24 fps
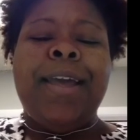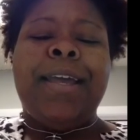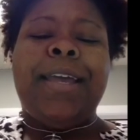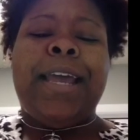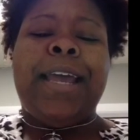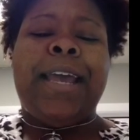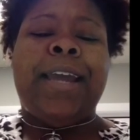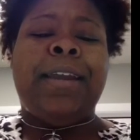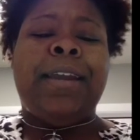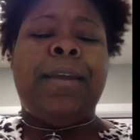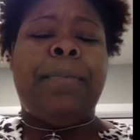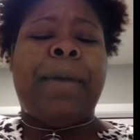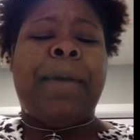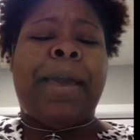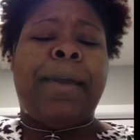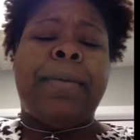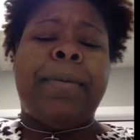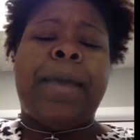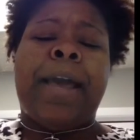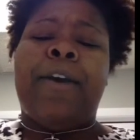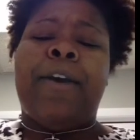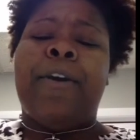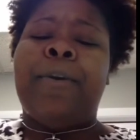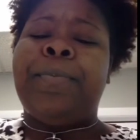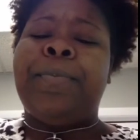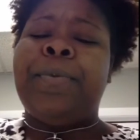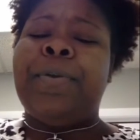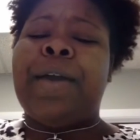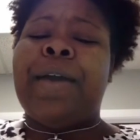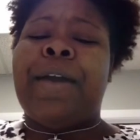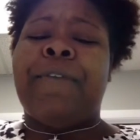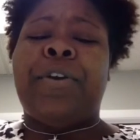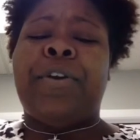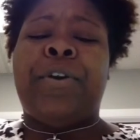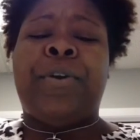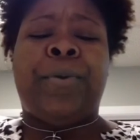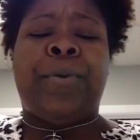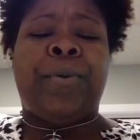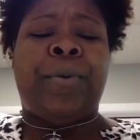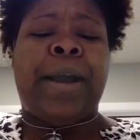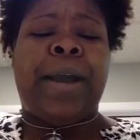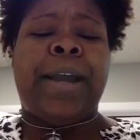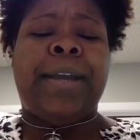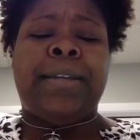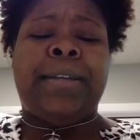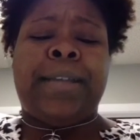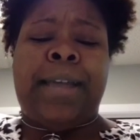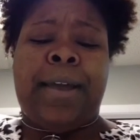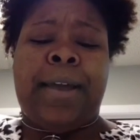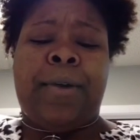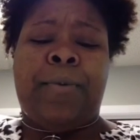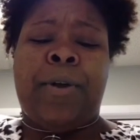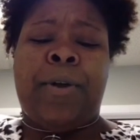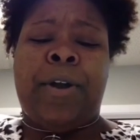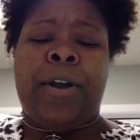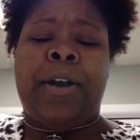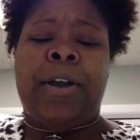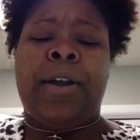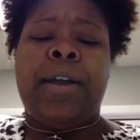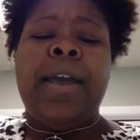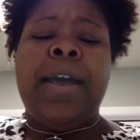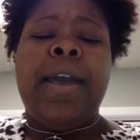Candy Baby, I hope you have a great day at work.